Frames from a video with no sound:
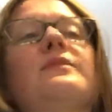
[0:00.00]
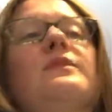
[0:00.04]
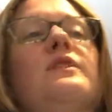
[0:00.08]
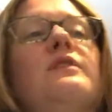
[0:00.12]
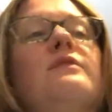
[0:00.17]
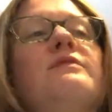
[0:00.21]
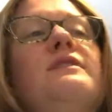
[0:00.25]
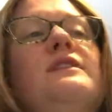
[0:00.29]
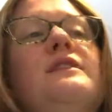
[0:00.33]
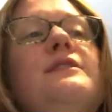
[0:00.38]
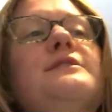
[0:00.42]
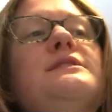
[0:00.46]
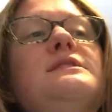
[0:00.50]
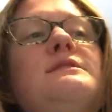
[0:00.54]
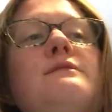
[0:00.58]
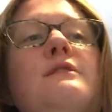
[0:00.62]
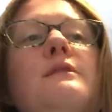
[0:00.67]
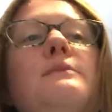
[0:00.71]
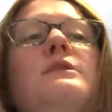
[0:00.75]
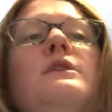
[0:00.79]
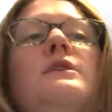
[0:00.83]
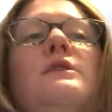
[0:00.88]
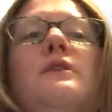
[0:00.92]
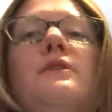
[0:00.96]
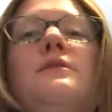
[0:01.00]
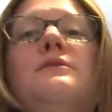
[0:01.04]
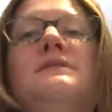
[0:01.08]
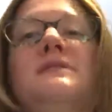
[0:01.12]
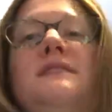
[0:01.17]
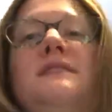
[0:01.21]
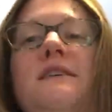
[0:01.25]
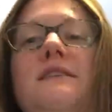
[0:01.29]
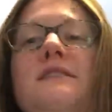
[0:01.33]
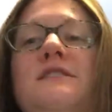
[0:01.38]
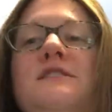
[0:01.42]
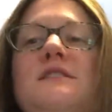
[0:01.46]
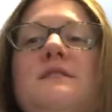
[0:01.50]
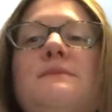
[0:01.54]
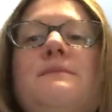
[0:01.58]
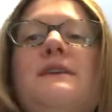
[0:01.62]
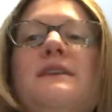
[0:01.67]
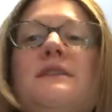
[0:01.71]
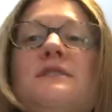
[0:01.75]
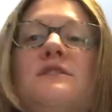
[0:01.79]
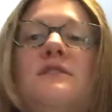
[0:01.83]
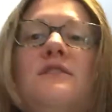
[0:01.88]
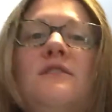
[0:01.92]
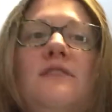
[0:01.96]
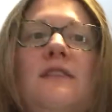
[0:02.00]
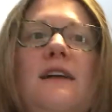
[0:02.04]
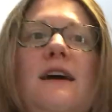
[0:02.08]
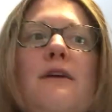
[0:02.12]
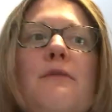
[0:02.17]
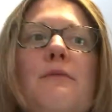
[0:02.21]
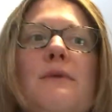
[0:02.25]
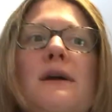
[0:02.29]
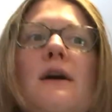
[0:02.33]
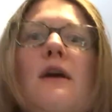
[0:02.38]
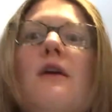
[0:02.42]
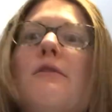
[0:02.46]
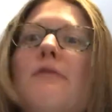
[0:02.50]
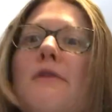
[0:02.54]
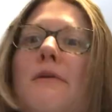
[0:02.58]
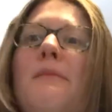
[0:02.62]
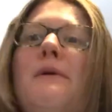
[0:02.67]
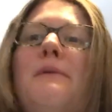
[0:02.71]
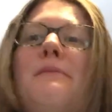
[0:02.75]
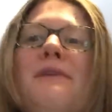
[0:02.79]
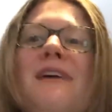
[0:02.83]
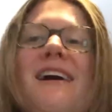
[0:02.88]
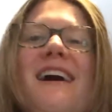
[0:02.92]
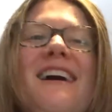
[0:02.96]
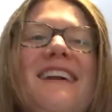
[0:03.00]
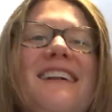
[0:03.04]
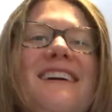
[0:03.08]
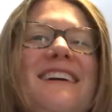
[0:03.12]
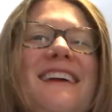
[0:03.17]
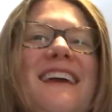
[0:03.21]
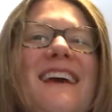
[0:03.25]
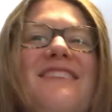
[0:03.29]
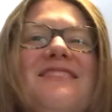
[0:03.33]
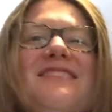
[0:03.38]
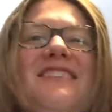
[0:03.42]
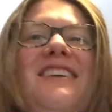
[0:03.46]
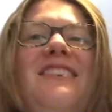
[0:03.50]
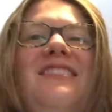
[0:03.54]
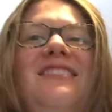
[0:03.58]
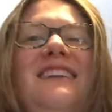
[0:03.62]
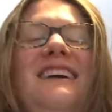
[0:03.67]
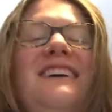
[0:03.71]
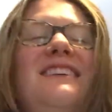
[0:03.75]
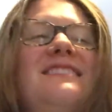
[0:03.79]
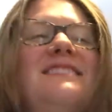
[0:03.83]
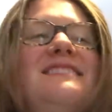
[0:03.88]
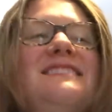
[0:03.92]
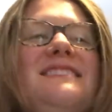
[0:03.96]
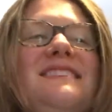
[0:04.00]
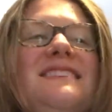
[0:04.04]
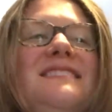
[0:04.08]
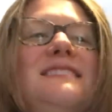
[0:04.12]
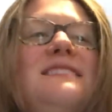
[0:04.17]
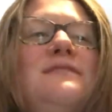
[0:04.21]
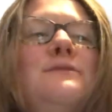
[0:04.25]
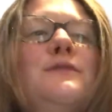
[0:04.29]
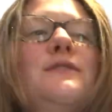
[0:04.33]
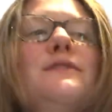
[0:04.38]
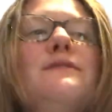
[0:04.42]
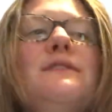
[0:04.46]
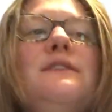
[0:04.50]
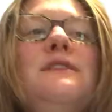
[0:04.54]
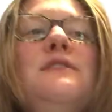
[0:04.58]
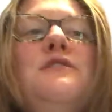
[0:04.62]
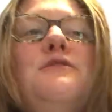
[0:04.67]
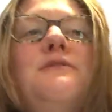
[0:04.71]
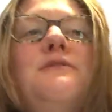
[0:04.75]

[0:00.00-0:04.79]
fingers from the notes and just make sure that we all remember how to count out loud, because that's sort of a new